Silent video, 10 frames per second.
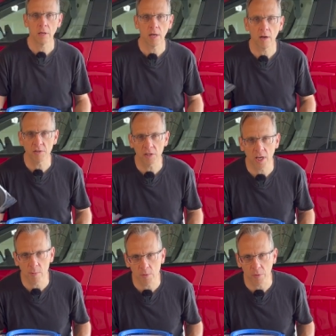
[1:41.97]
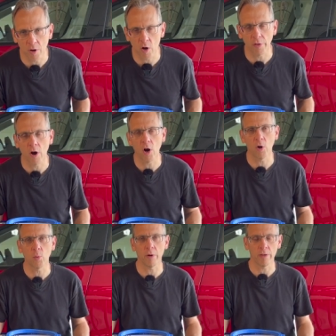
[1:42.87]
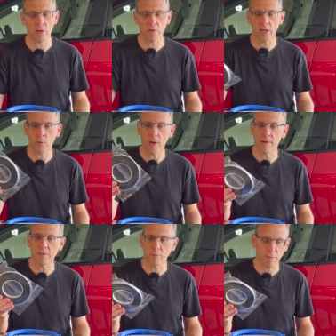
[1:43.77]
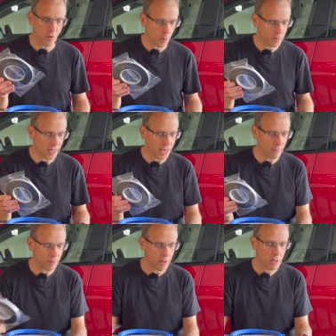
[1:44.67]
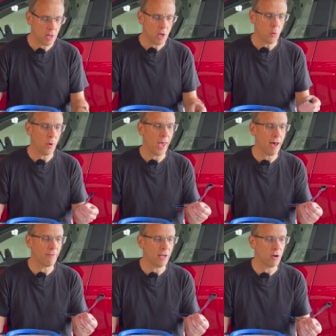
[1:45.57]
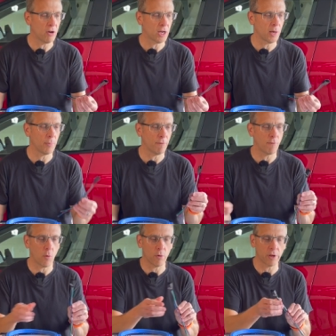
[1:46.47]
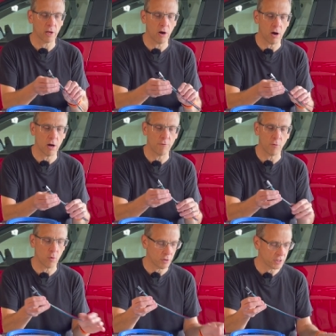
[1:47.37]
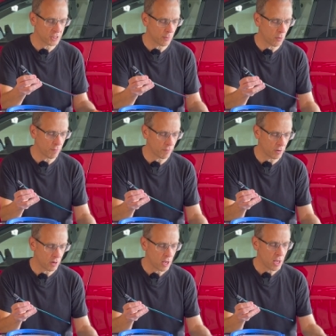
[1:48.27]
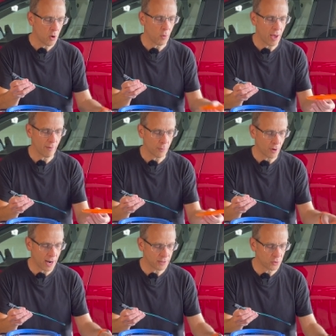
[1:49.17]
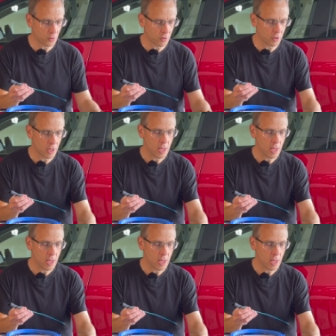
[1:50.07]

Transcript: It also comes with all the hardware that you need. We have some foam tape, we have a hookup for the car for the subwoofer, we have a pry tool,